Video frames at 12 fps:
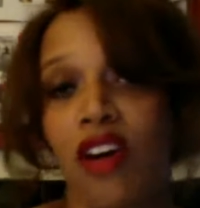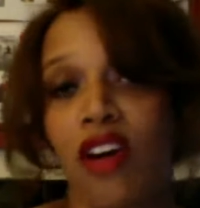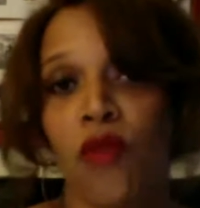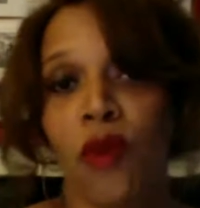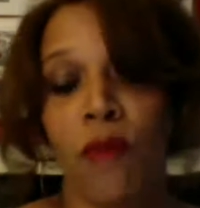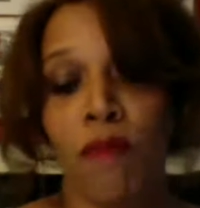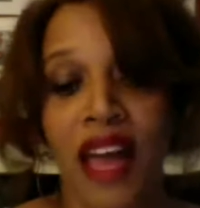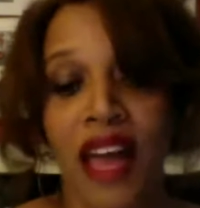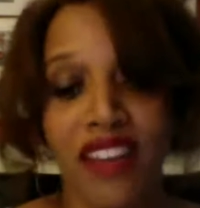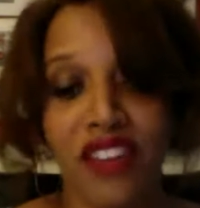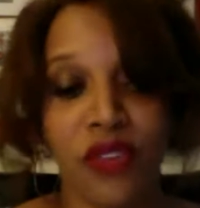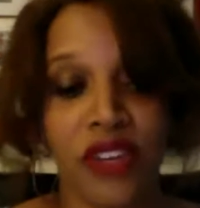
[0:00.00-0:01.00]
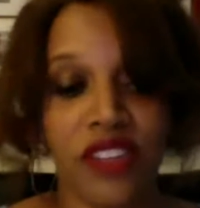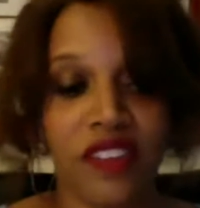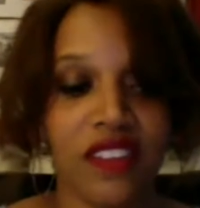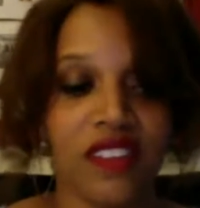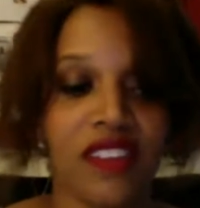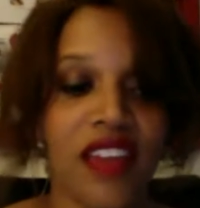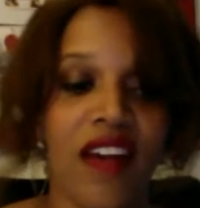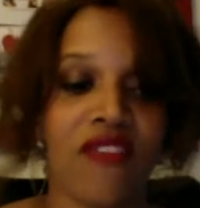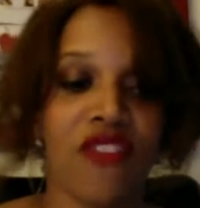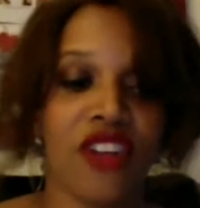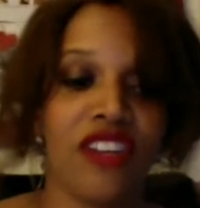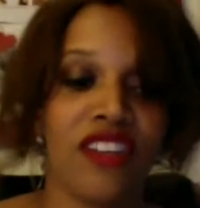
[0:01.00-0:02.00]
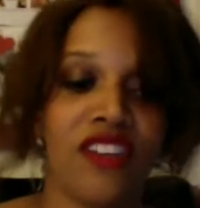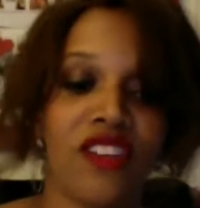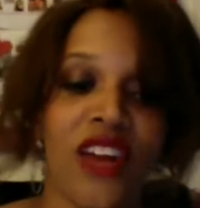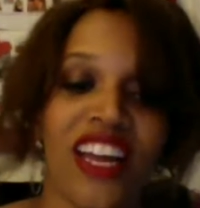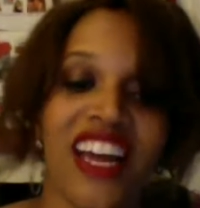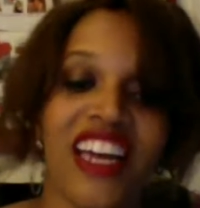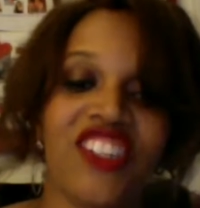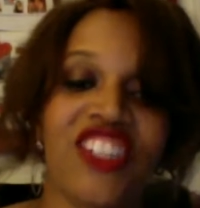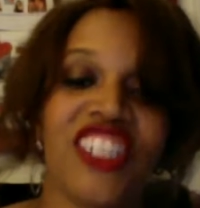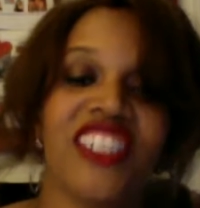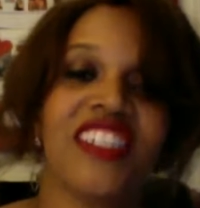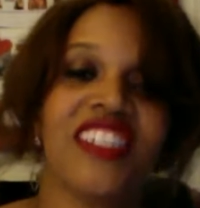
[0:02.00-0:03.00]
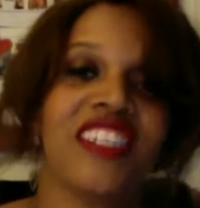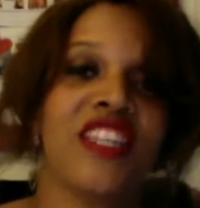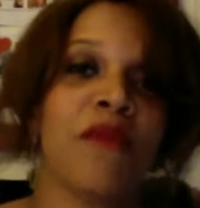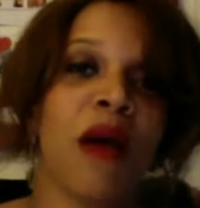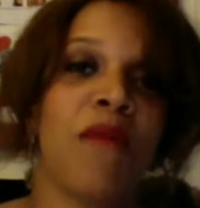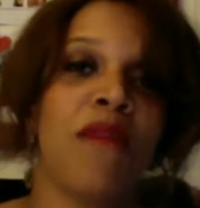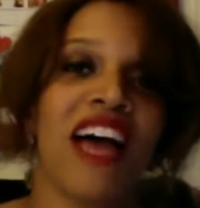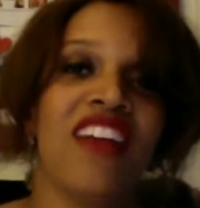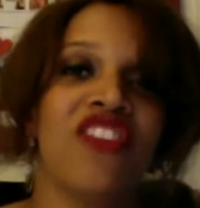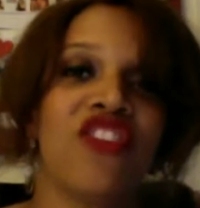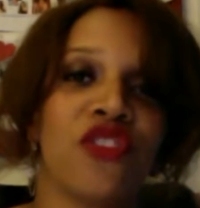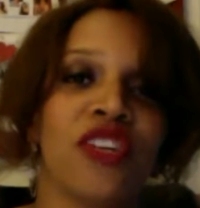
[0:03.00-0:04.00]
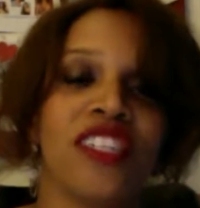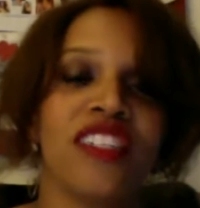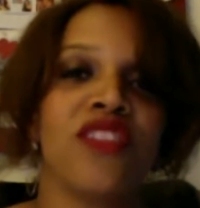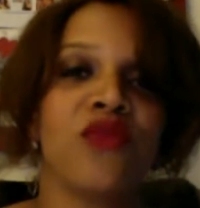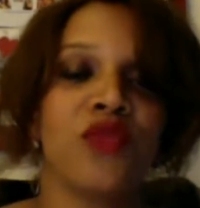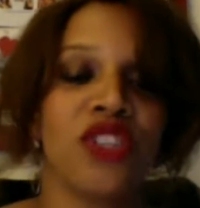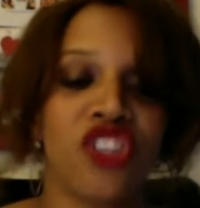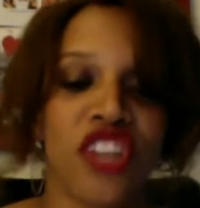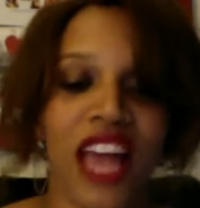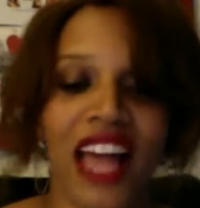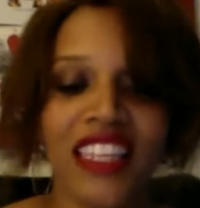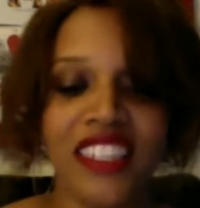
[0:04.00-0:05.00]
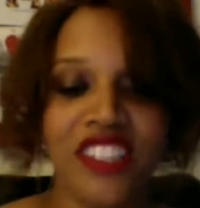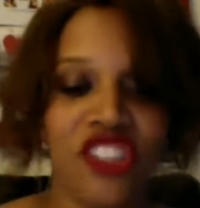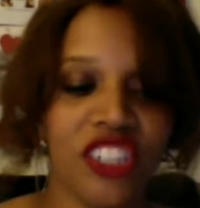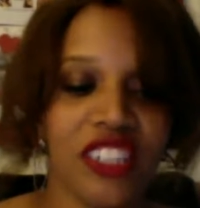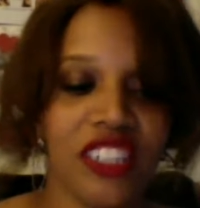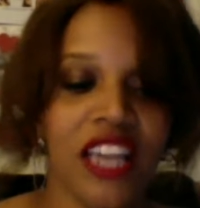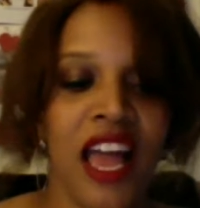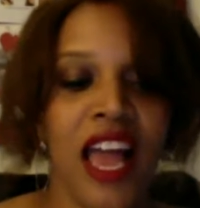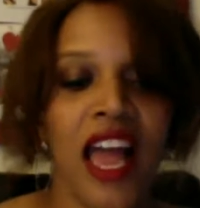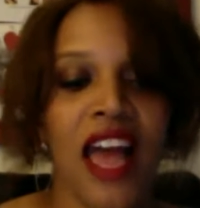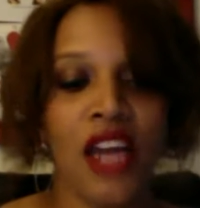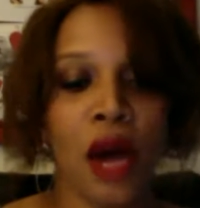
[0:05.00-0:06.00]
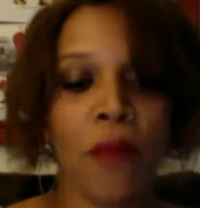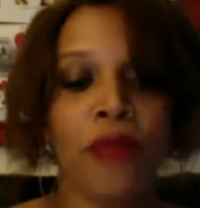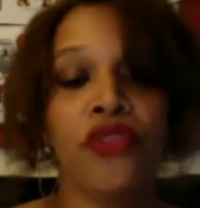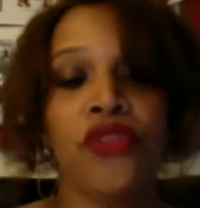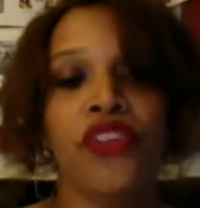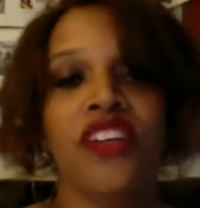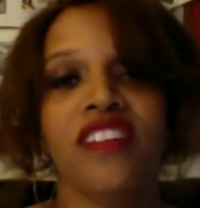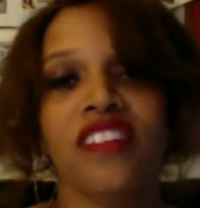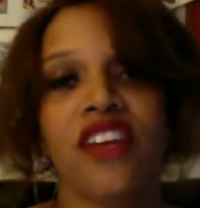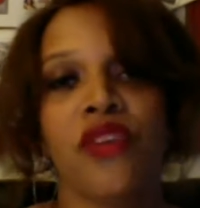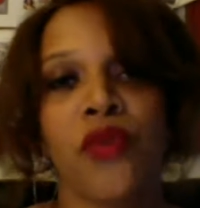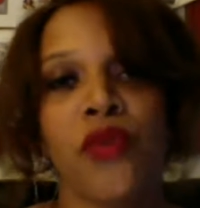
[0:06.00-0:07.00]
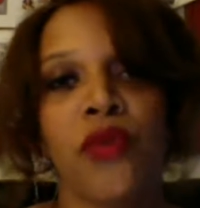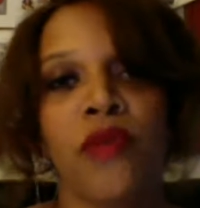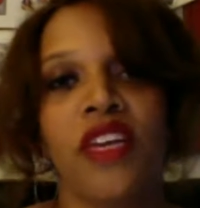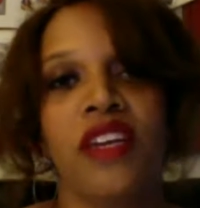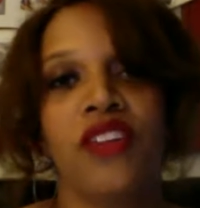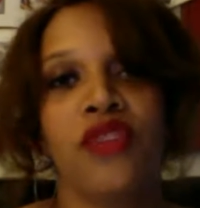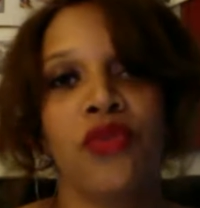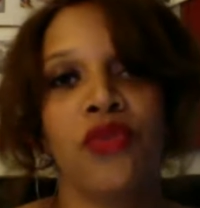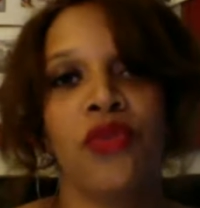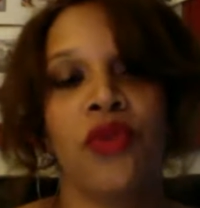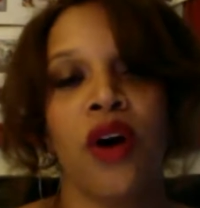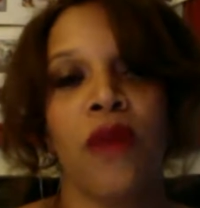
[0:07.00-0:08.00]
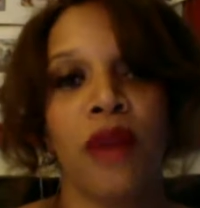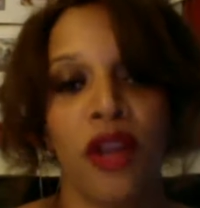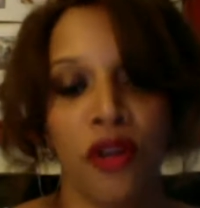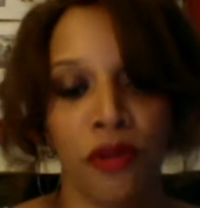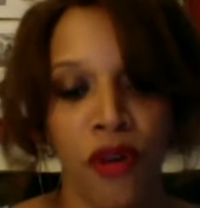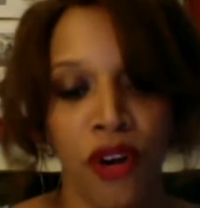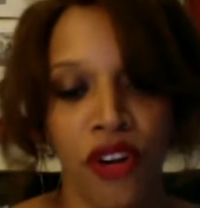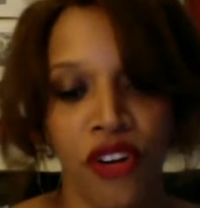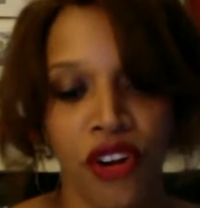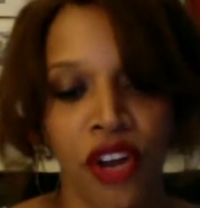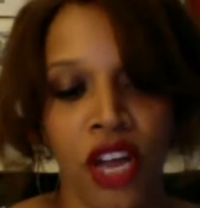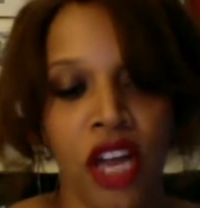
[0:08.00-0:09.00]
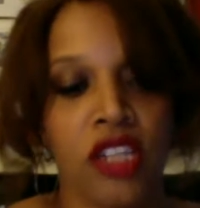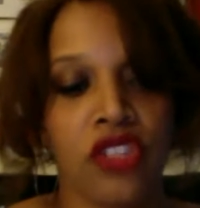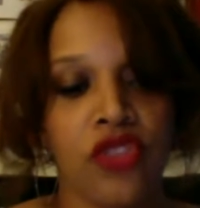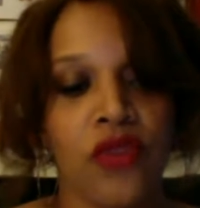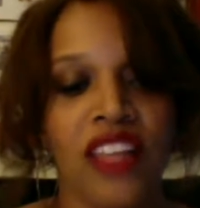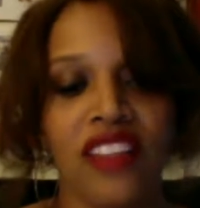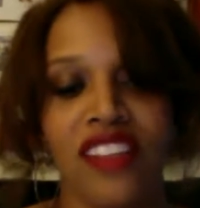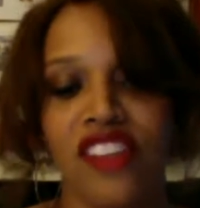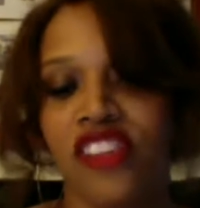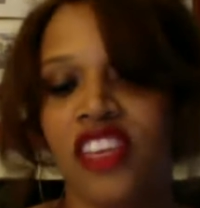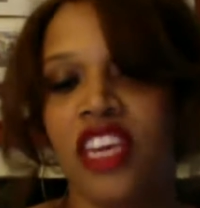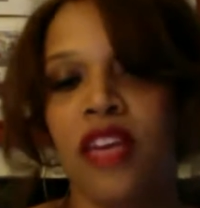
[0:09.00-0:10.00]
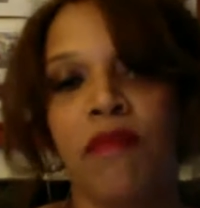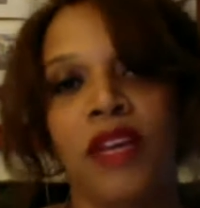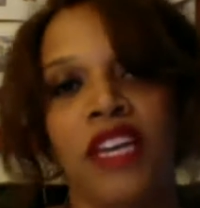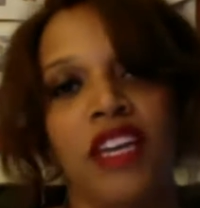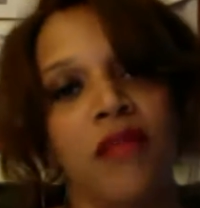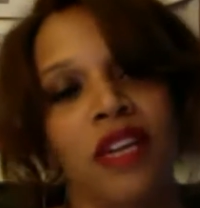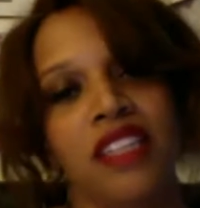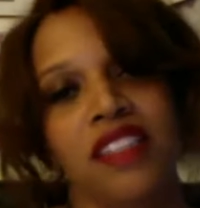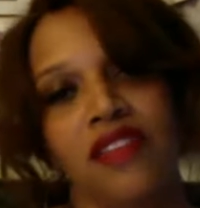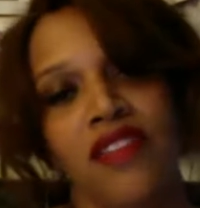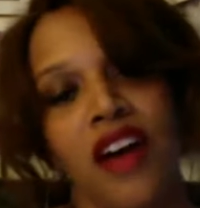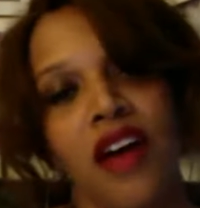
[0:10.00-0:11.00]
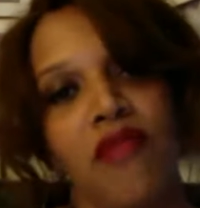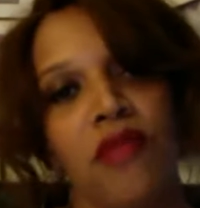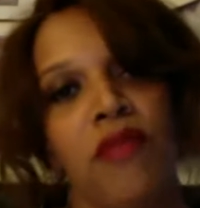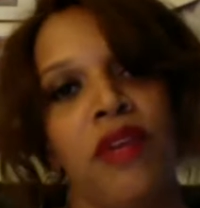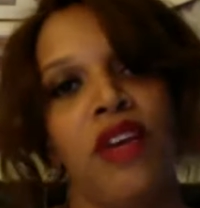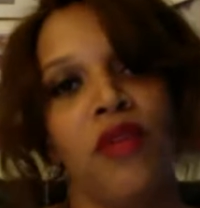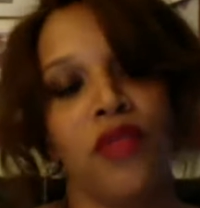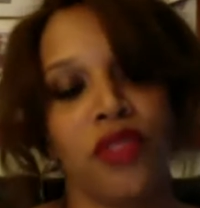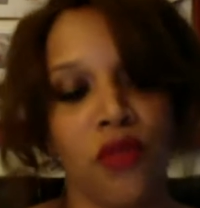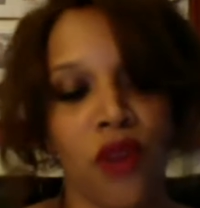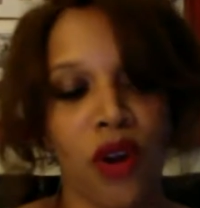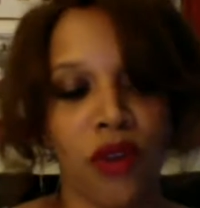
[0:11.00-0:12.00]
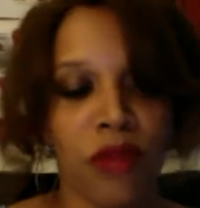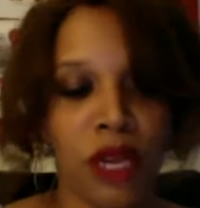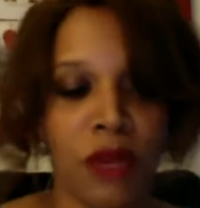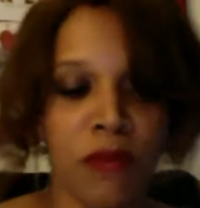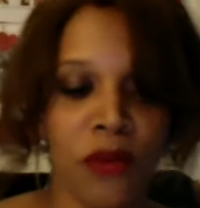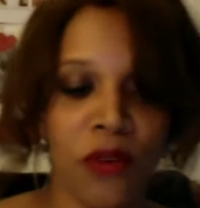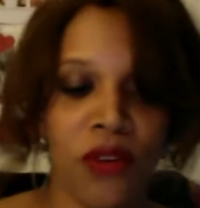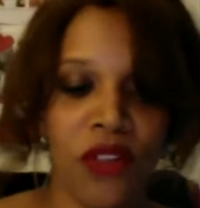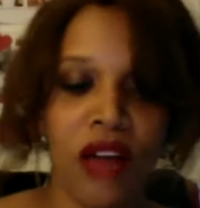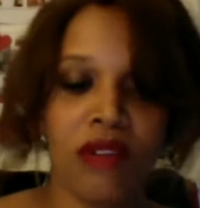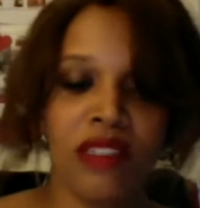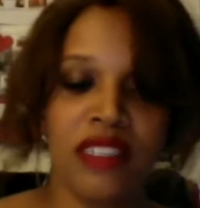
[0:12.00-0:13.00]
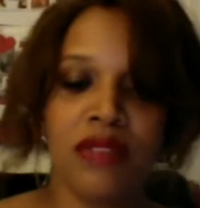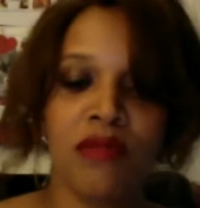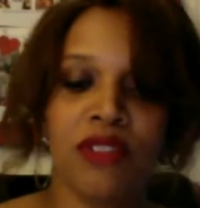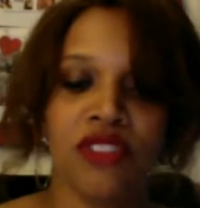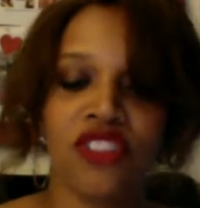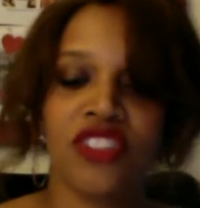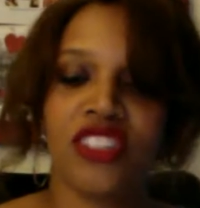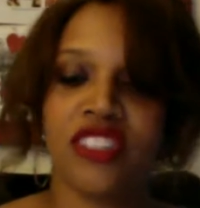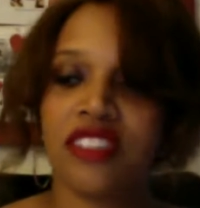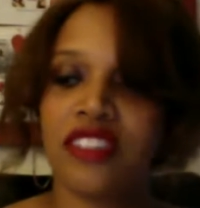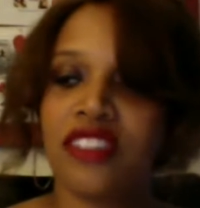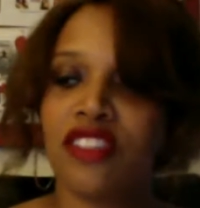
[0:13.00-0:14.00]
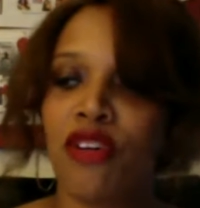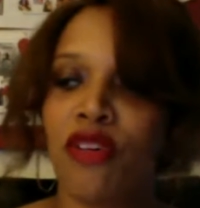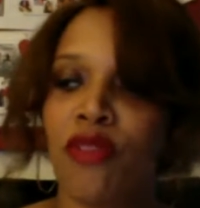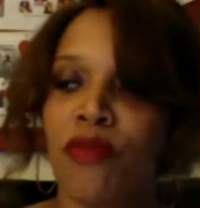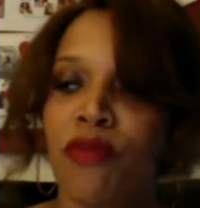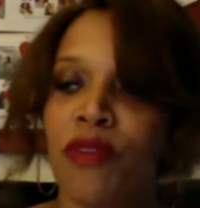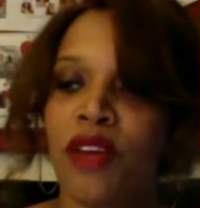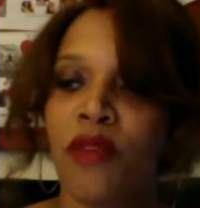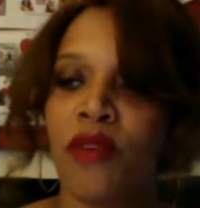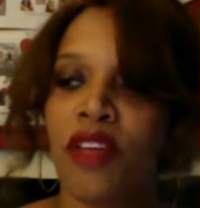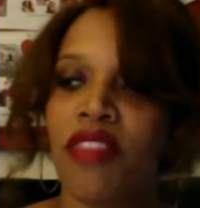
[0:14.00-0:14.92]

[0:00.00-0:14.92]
were bad choices. After I did so, I got a chance to see that my past choices were challenges and opportunities that grew me into a better partner. So rather than just keep beating myself up for being with the wrong people, I was able to just be with